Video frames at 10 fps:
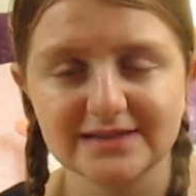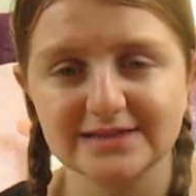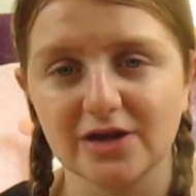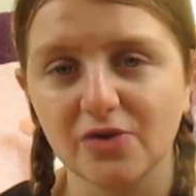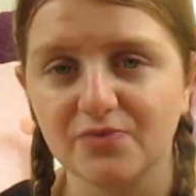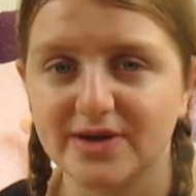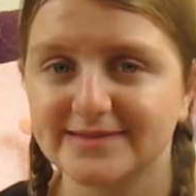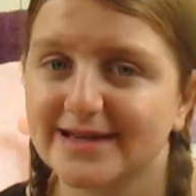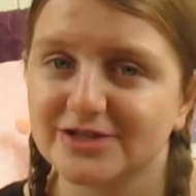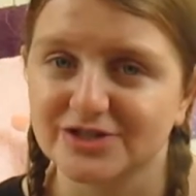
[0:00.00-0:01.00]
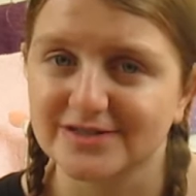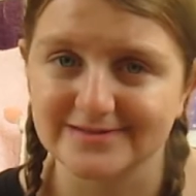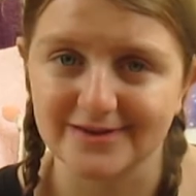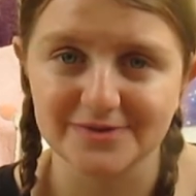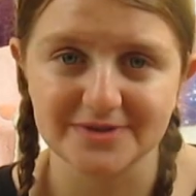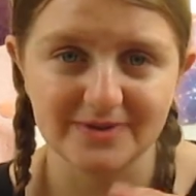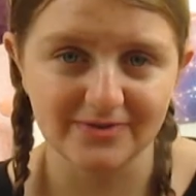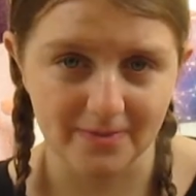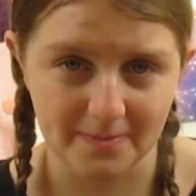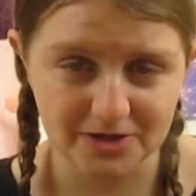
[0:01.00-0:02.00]
this homeware section is going to be
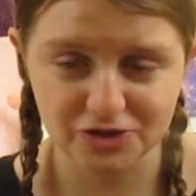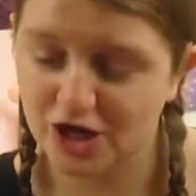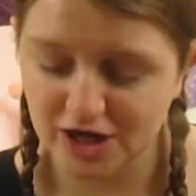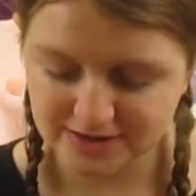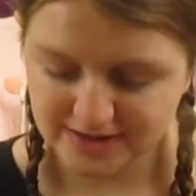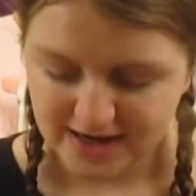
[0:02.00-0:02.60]
from my shed.